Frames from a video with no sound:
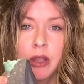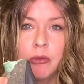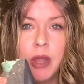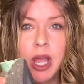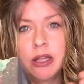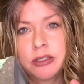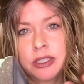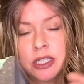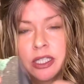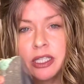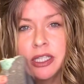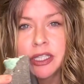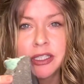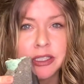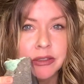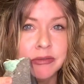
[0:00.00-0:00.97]
Well,
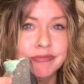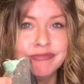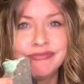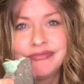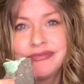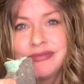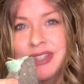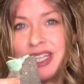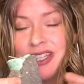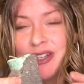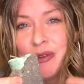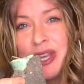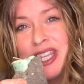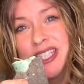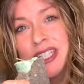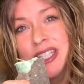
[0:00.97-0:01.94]
in
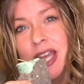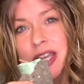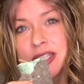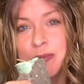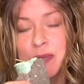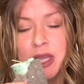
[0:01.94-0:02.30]
a way it does,